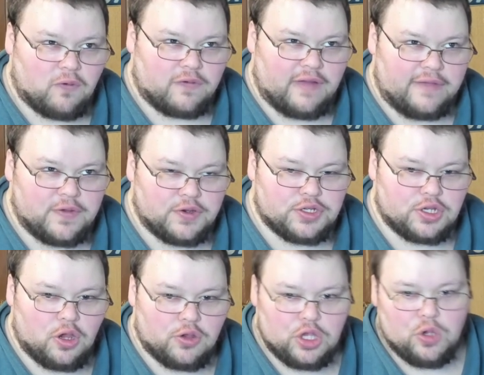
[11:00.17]
four or five years
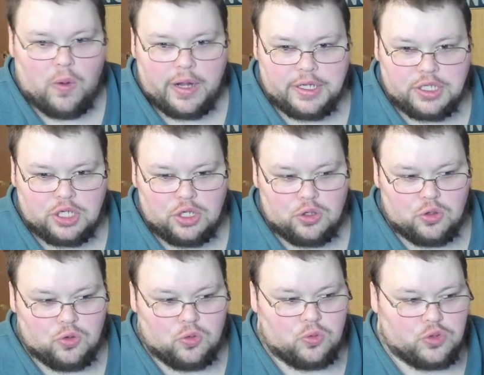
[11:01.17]
ago, you wanted
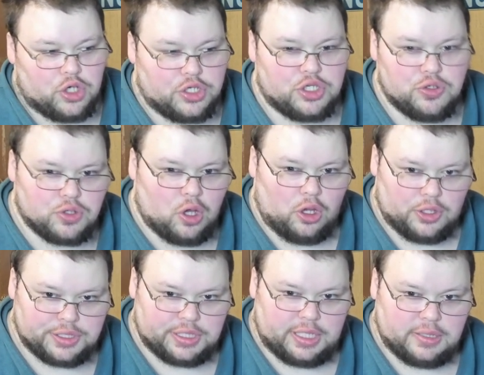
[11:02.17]
to just use
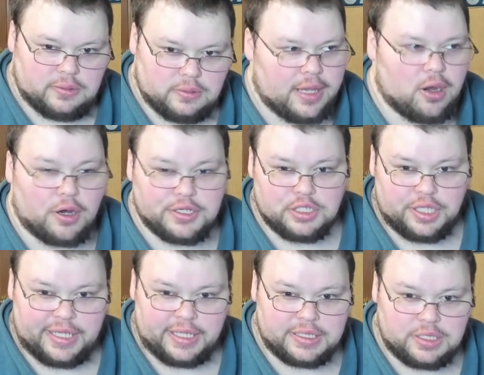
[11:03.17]
ALSA in Arch
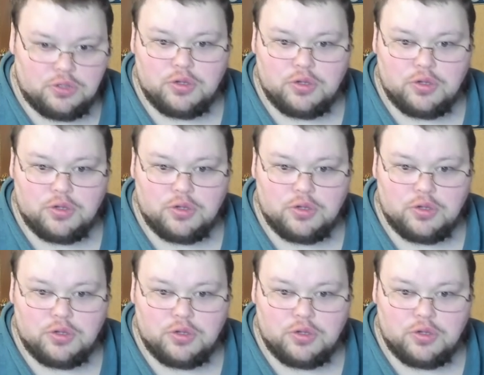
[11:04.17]
Linux,